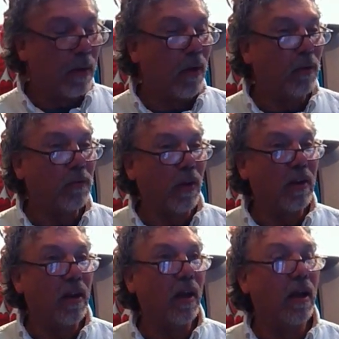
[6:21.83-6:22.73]
My old
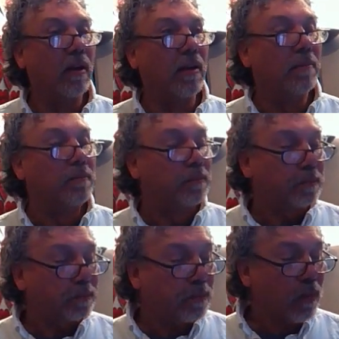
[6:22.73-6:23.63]
friend
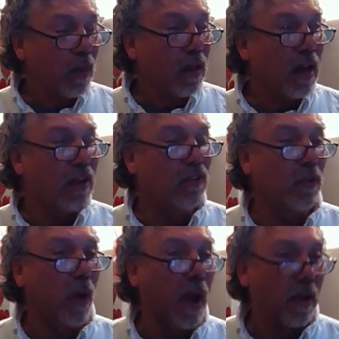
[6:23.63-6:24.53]

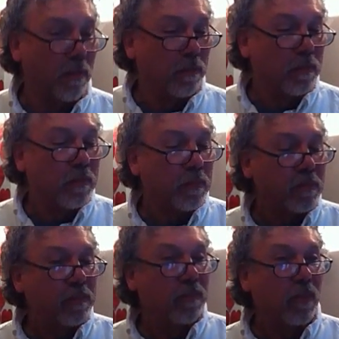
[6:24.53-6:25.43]
Nancy Ryan
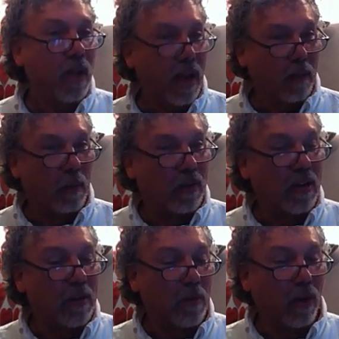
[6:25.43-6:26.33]
had a
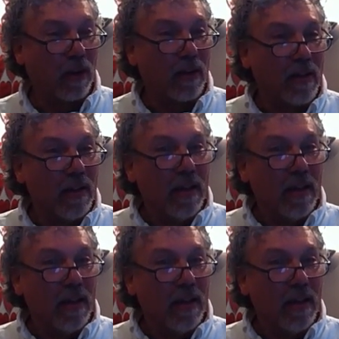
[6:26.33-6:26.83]
martini party.